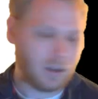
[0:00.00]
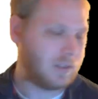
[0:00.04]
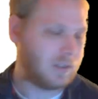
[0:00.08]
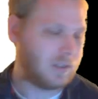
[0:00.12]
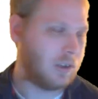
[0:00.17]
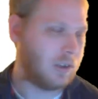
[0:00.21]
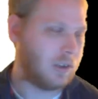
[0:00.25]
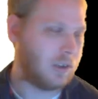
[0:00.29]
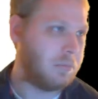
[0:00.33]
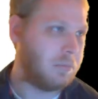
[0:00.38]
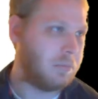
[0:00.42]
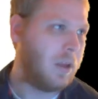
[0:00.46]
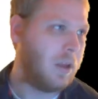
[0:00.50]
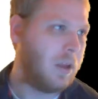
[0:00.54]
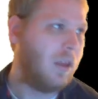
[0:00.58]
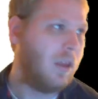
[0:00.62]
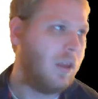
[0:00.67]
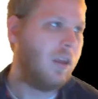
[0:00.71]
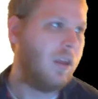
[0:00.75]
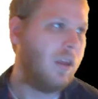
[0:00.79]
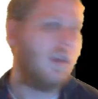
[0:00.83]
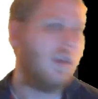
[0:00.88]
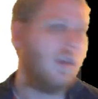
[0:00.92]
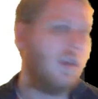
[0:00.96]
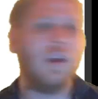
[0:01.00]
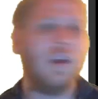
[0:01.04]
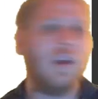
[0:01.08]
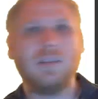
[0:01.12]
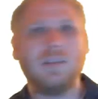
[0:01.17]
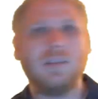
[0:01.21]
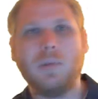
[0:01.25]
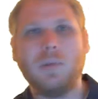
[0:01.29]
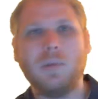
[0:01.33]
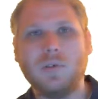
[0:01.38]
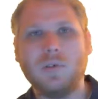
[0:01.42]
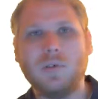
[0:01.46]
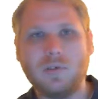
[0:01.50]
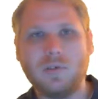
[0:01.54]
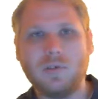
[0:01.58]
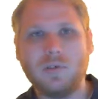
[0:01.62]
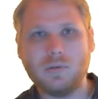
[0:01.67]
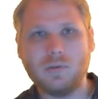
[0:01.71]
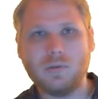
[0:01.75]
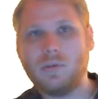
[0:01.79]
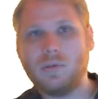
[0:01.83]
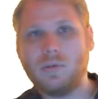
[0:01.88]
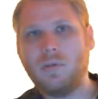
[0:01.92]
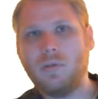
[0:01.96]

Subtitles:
So as opposed to